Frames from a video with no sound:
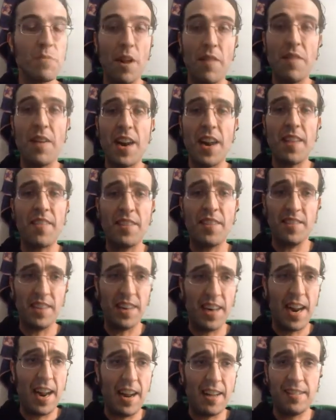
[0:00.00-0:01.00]
But I've had other
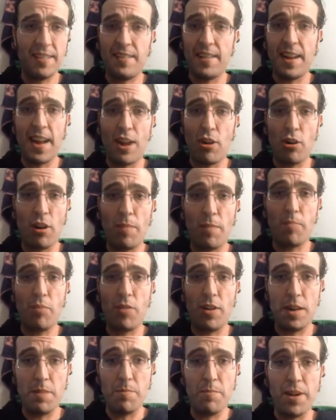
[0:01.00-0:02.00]
cigars start off
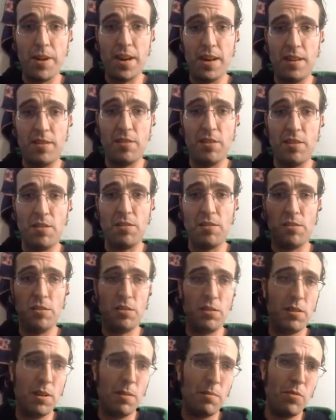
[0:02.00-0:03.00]
pretty bitter too,
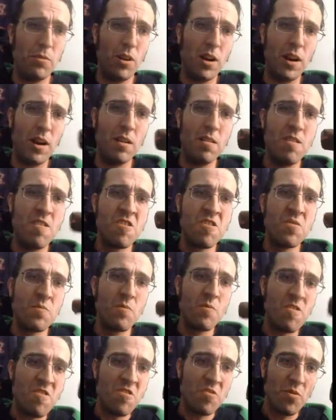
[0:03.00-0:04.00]
so I'm not
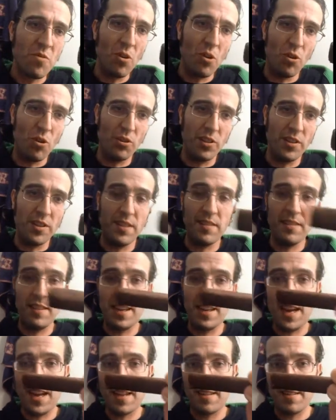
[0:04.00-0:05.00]
holding
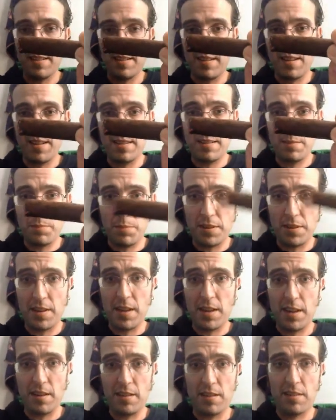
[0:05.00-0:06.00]
this against this
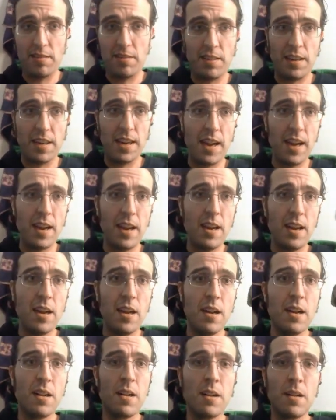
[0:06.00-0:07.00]
particular cigar.
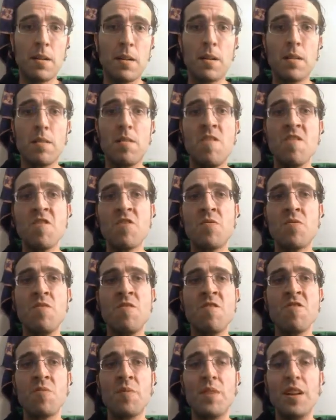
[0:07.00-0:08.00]

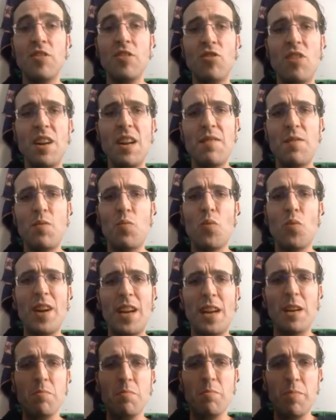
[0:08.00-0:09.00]
And it's not even
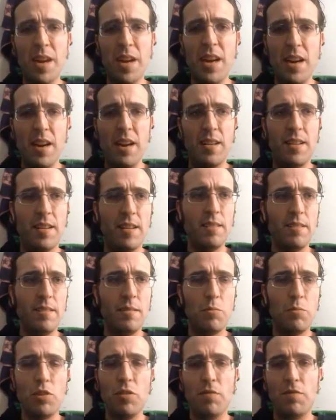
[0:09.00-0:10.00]
wicked bitter. There's
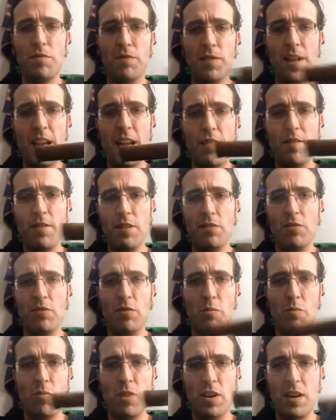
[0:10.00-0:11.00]
some good flavors
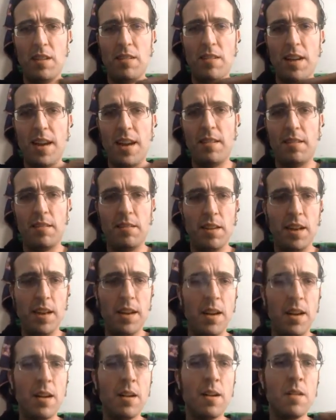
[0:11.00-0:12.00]
from what it tastes
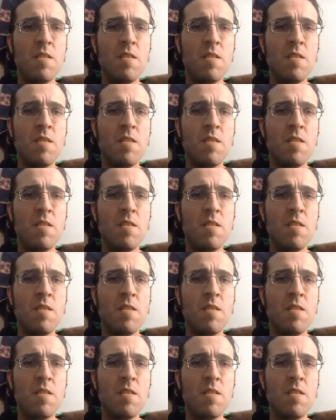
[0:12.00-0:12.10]
like.